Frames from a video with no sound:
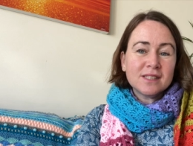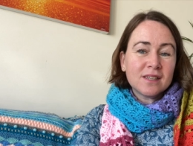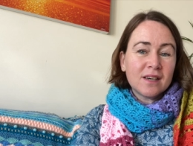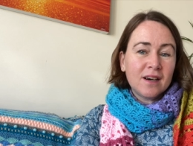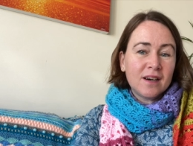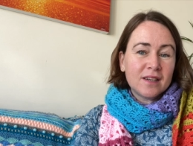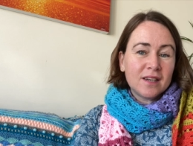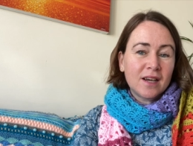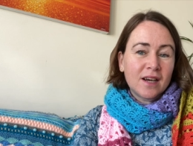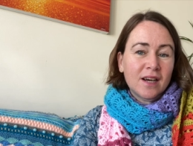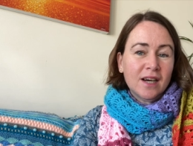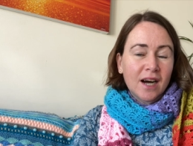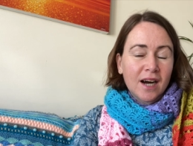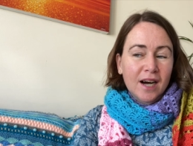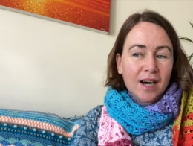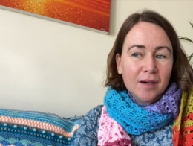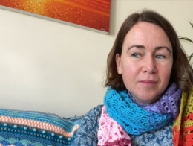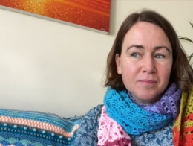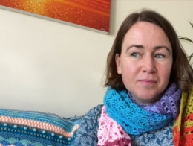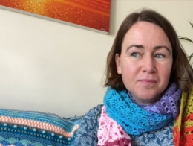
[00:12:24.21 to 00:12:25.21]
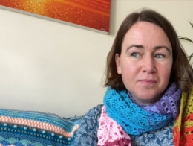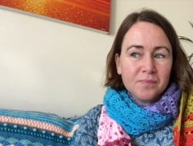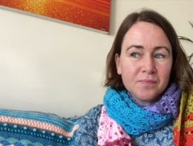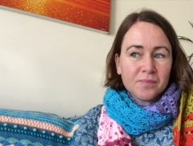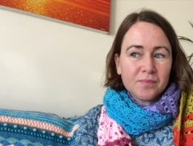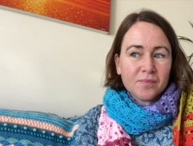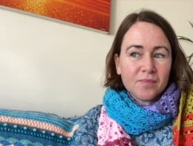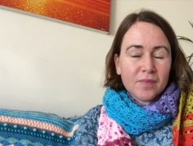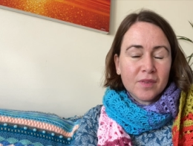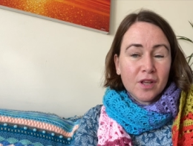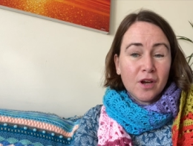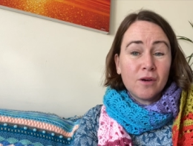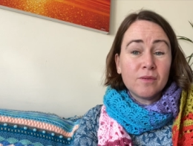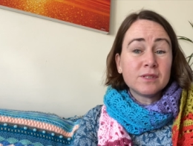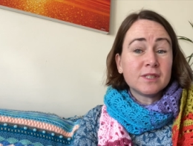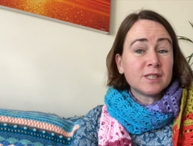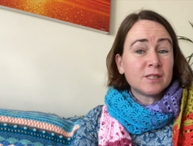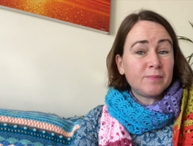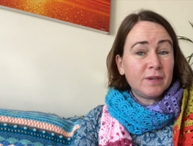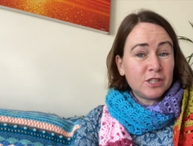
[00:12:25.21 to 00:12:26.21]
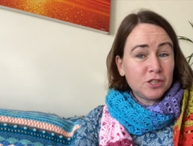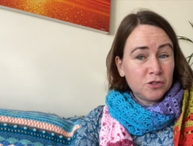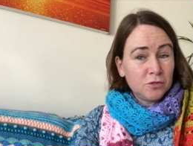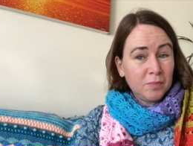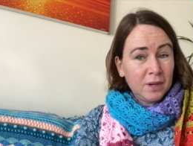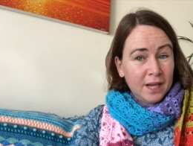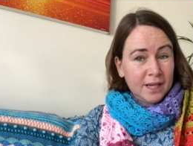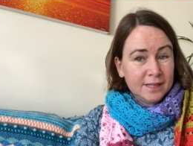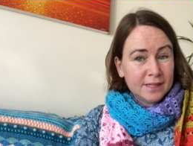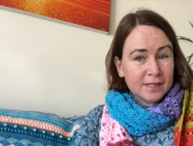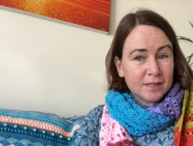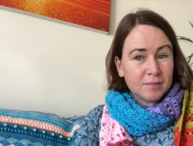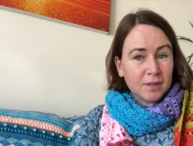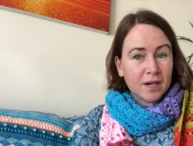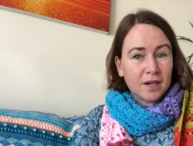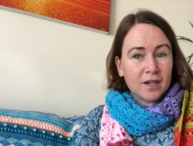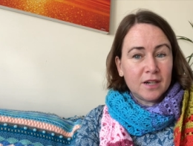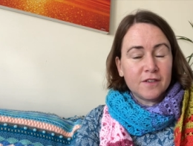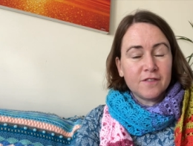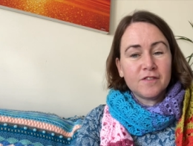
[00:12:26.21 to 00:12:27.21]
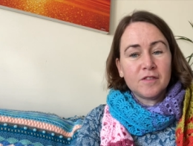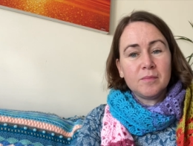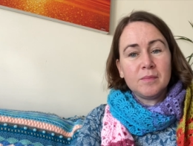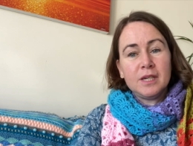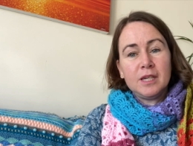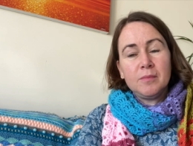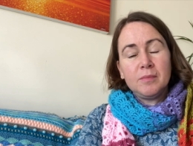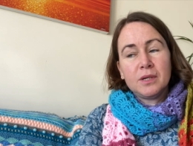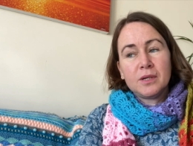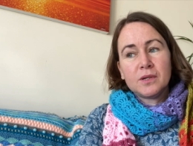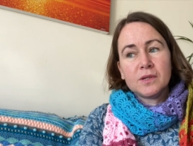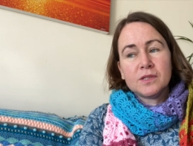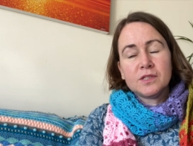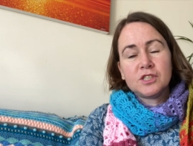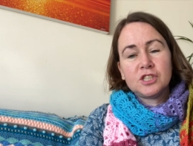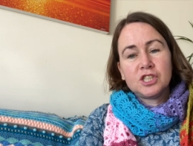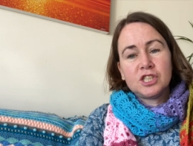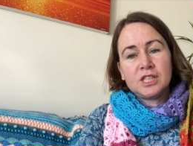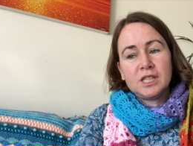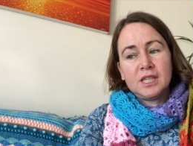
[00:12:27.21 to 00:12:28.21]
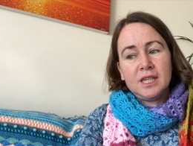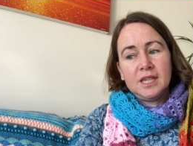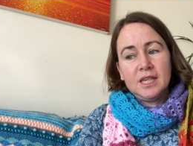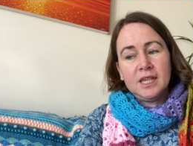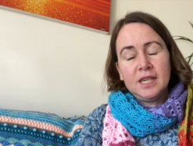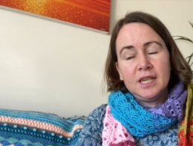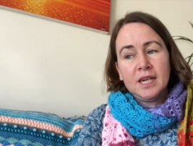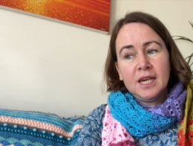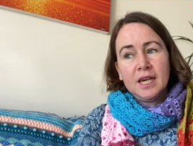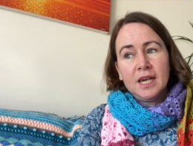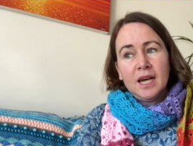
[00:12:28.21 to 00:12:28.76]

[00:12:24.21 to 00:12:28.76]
Turner holds a special place in my heart for me because she